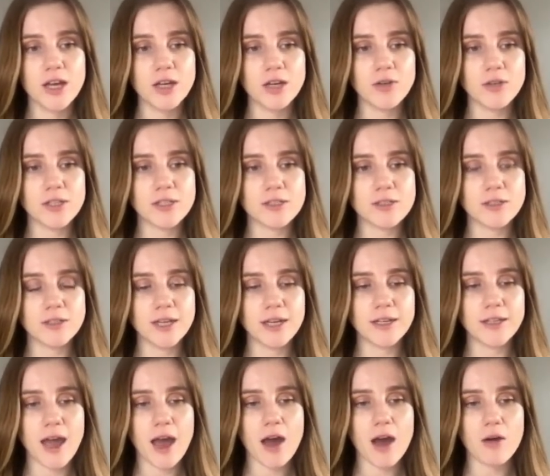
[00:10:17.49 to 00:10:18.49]
You can
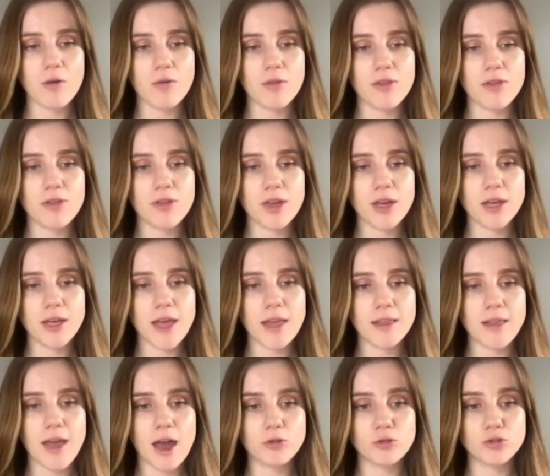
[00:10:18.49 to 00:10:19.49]
select how thick
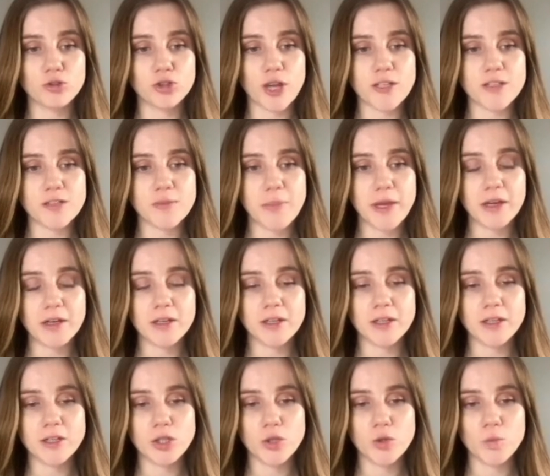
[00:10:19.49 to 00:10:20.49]
and how
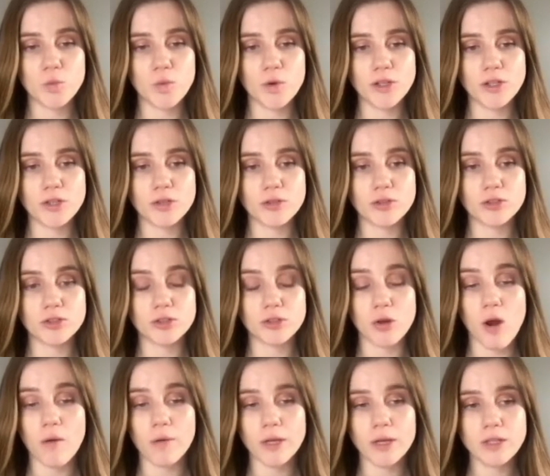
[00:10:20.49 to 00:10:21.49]
transparent you want your
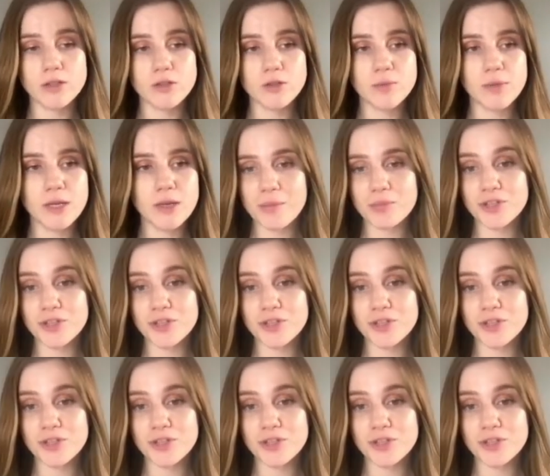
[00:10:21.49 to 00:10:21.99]
drawing to be.